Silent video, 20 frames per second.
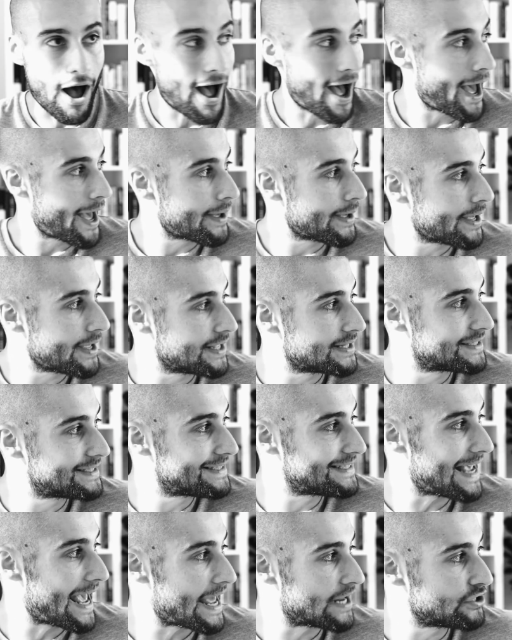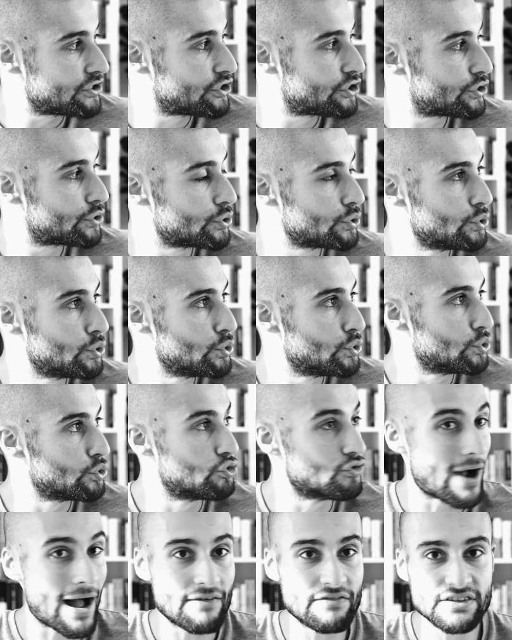I tend to
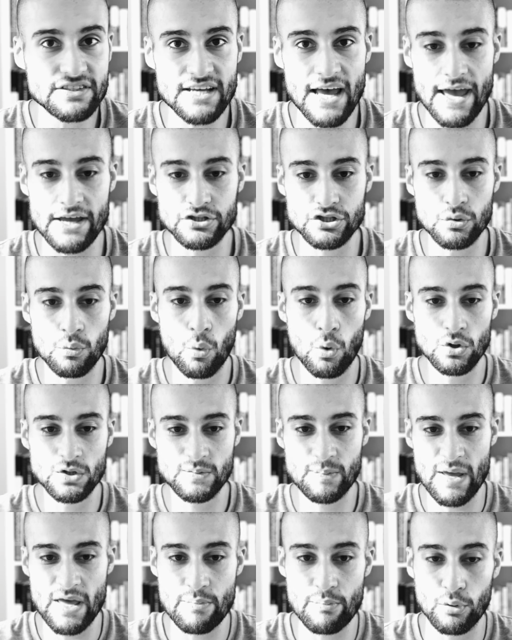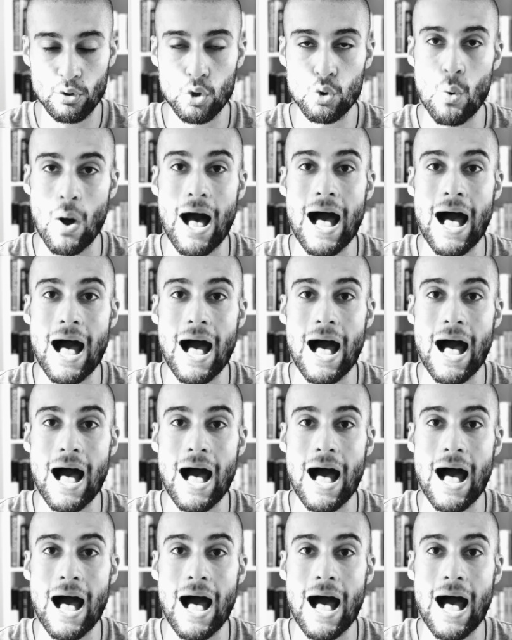gravitate towards people who